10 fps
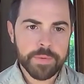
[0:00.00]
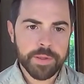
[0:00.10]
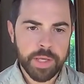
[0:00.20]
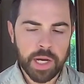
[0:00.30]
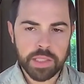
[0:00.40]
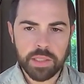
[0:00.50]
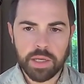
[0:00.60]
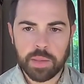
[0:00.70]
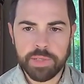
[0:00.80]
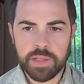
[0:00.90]
Yeah,
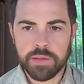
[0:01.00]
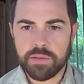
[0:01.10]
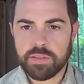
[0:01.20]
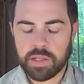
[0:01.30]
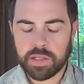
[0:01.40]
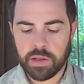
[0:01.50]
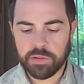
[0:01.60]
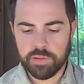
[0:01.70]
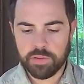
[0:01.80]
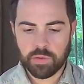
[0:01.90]

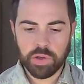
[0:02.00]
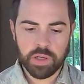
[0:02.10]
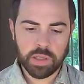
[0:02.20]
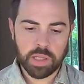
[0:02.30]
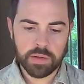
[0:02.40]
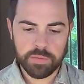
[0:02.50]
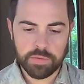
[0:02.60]
technology's created a lot of